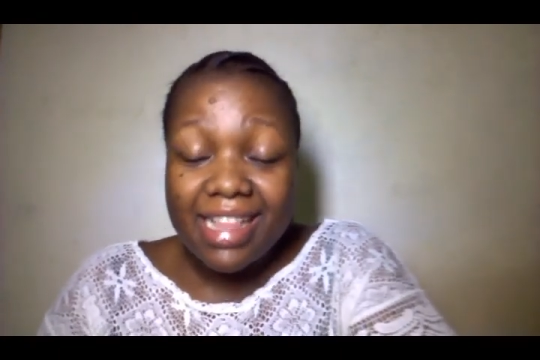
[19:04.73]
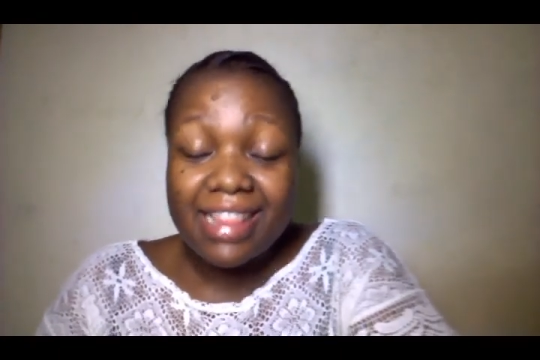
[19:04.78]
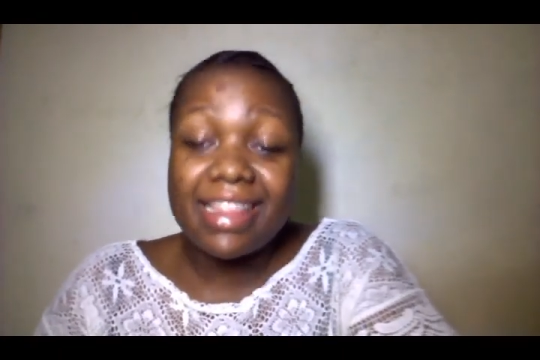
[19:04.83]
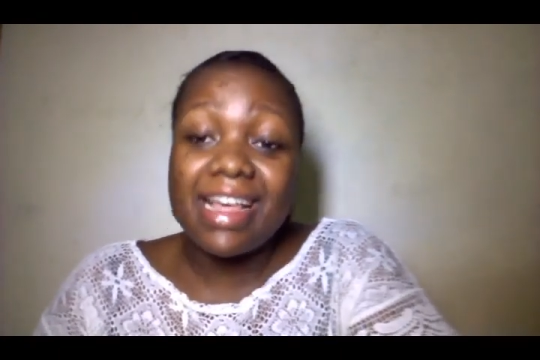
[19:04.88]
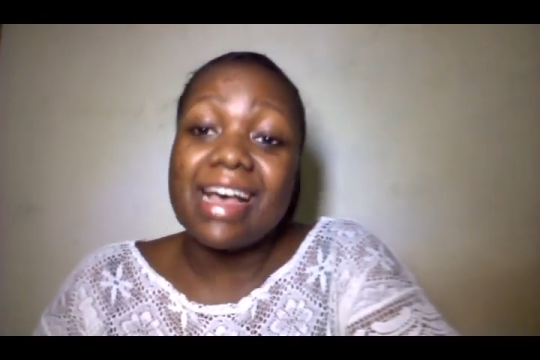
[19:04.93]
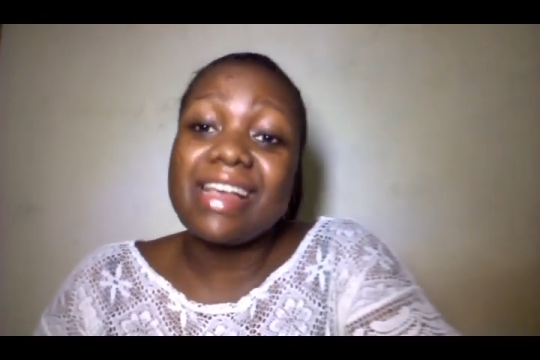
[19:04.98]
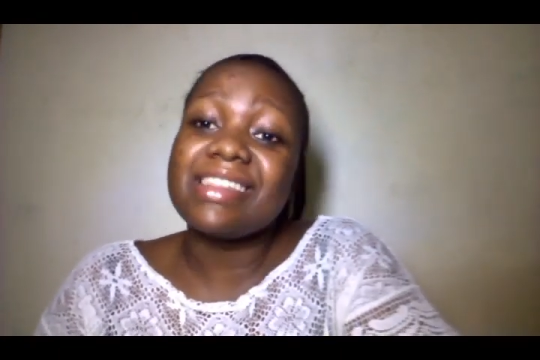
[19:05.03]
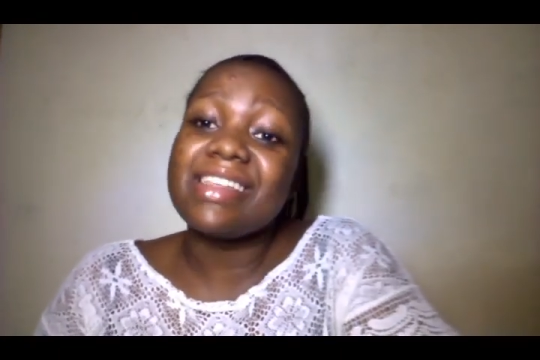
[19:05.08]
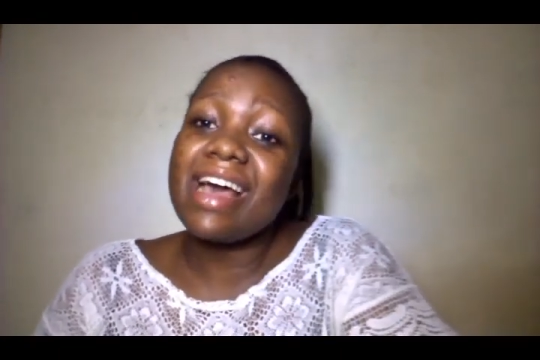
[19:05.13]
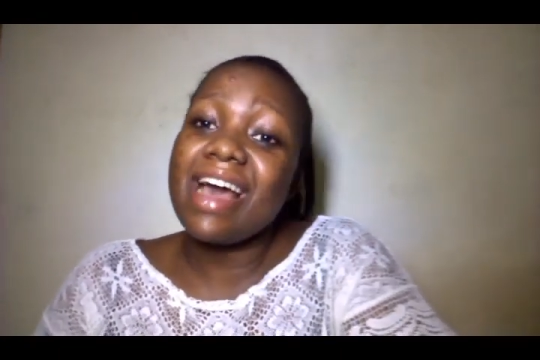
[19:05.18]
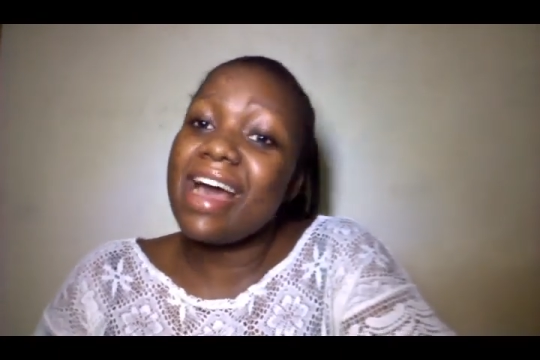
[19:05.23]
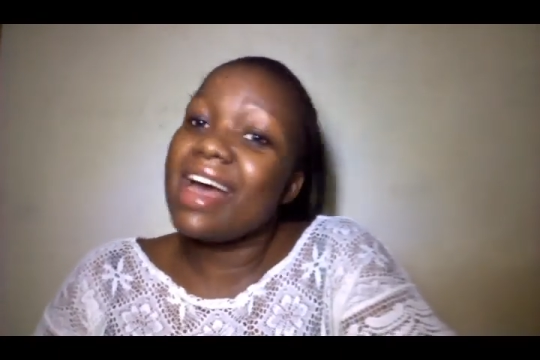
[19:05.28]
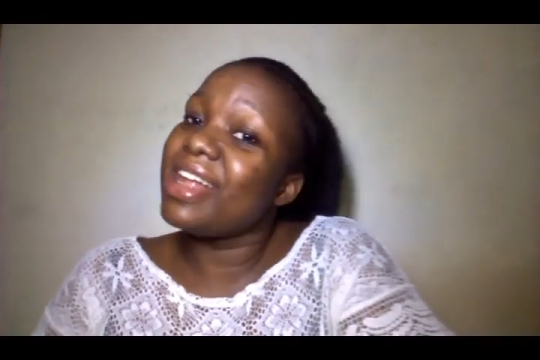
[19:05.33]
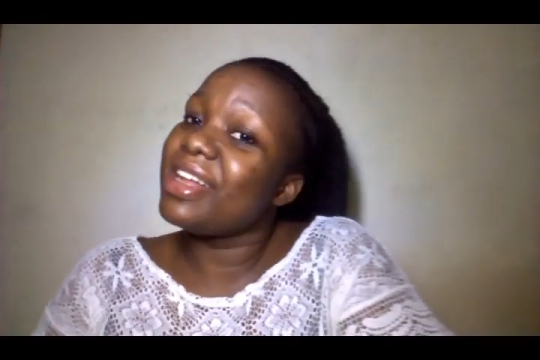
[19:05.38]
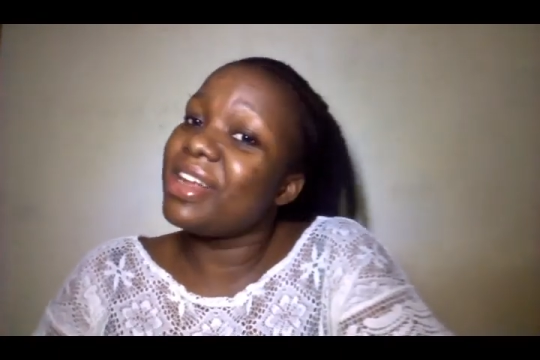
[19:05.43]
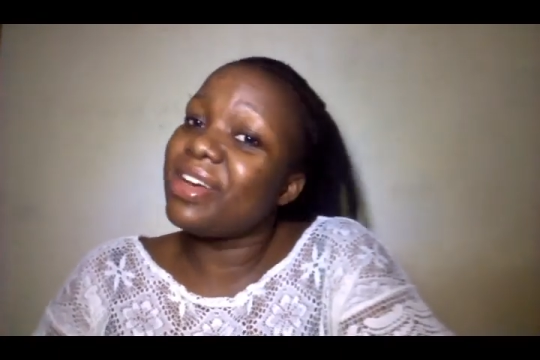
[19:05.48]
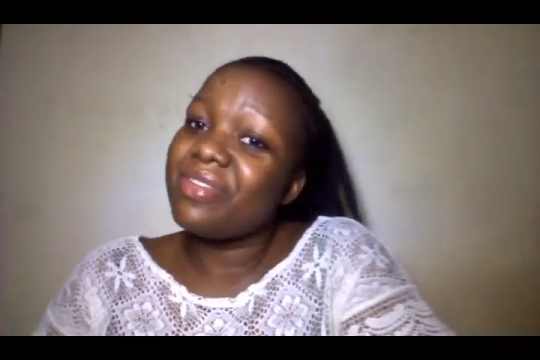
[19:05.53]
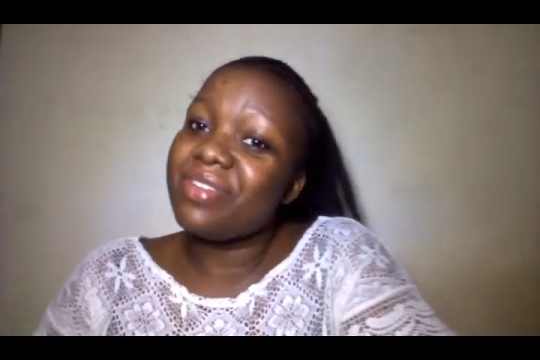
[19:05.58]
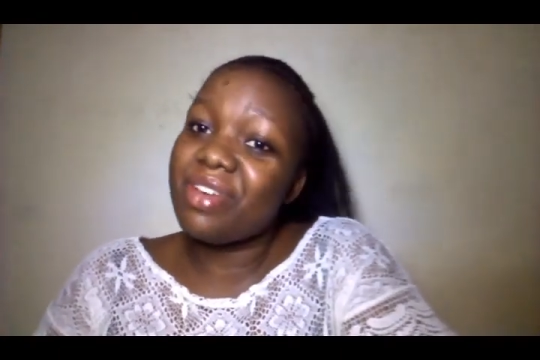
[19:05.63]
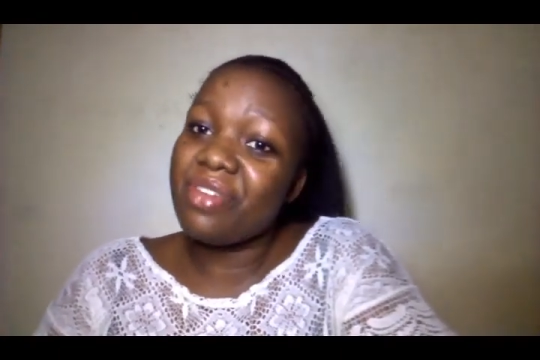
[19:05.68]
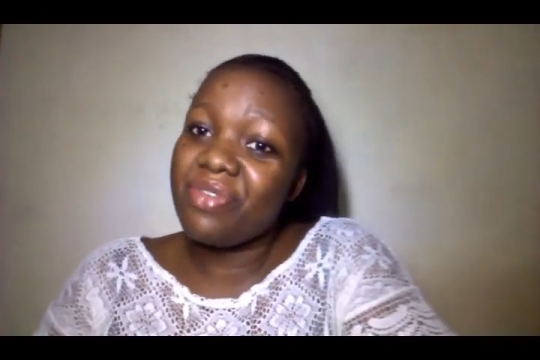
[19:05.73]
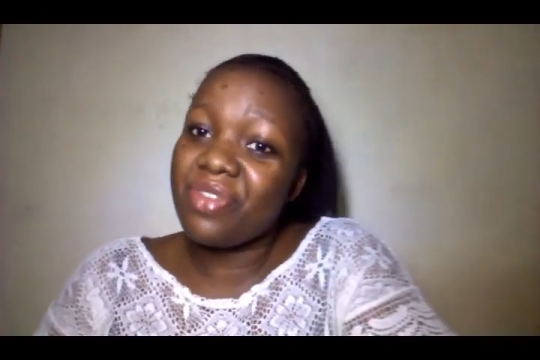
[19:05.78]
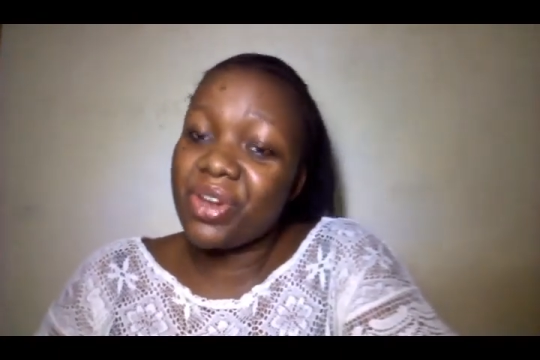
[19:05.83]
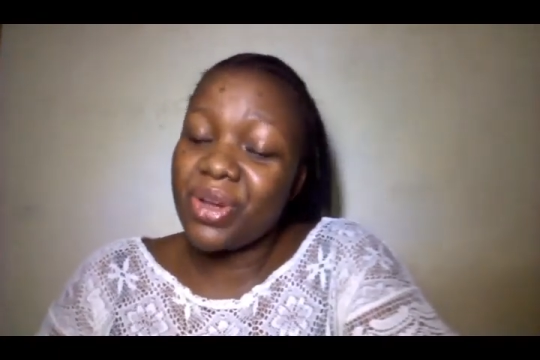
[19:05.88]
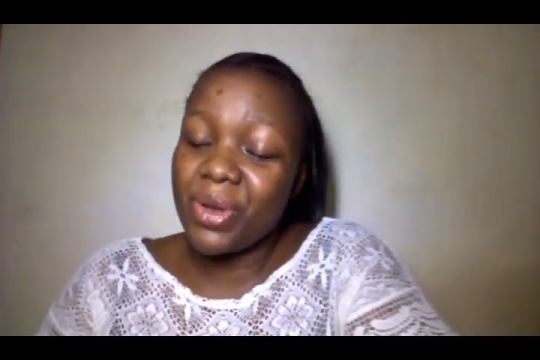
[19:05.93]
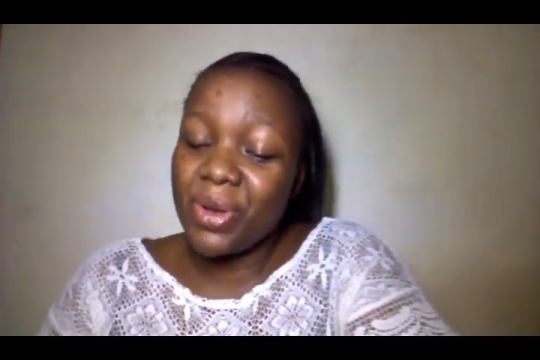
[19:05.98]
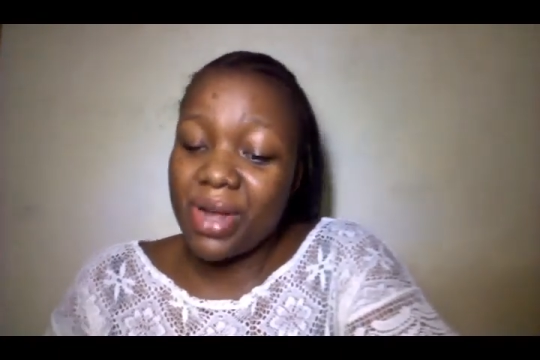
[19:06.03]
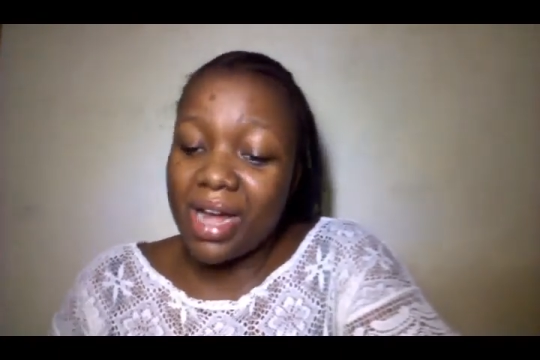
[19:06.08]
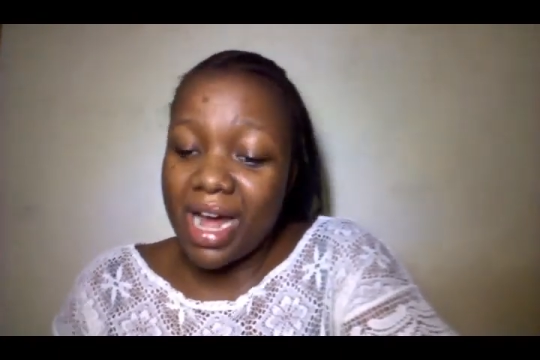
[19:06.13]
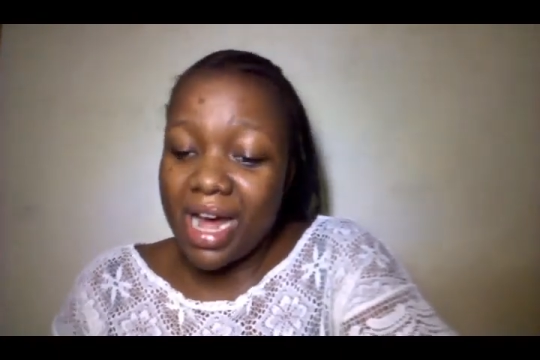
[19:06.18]
that's the end of the
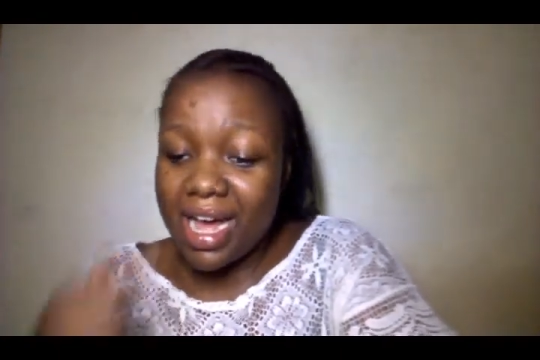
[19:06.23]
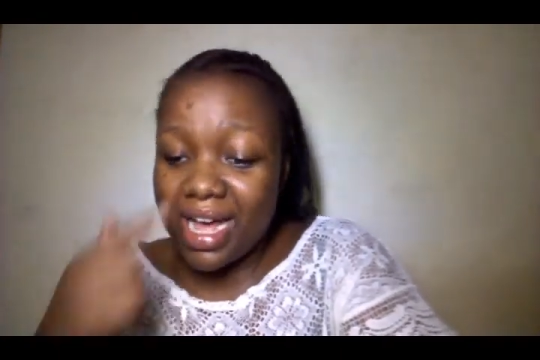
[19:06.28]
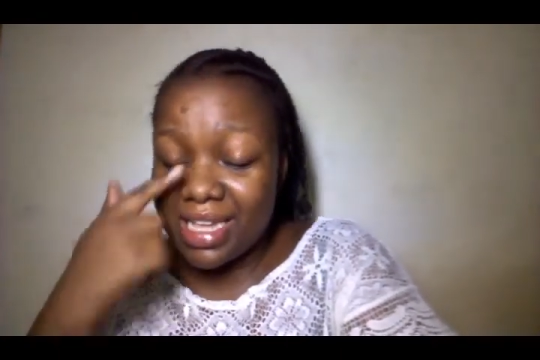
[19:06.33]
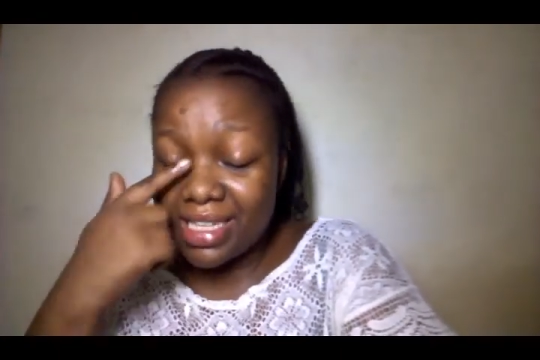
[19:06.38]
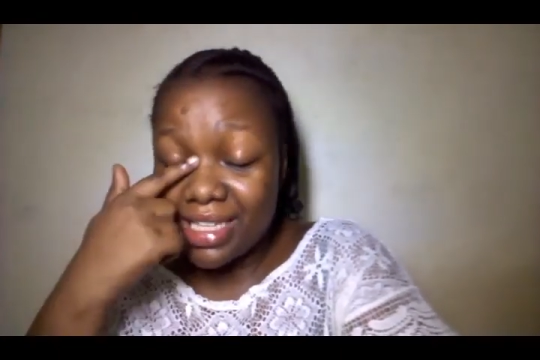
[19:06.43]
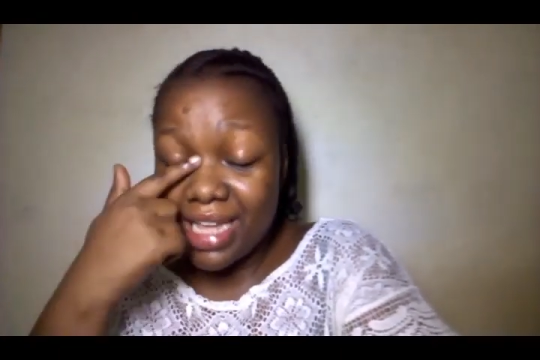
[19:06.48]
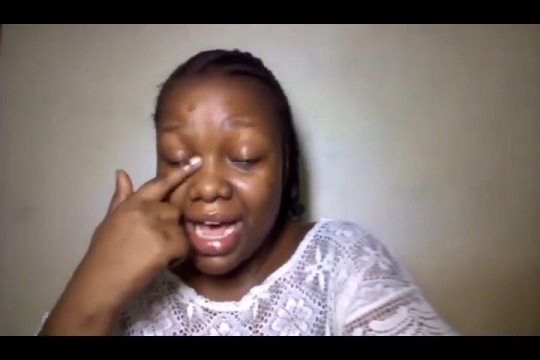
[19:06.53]
video guys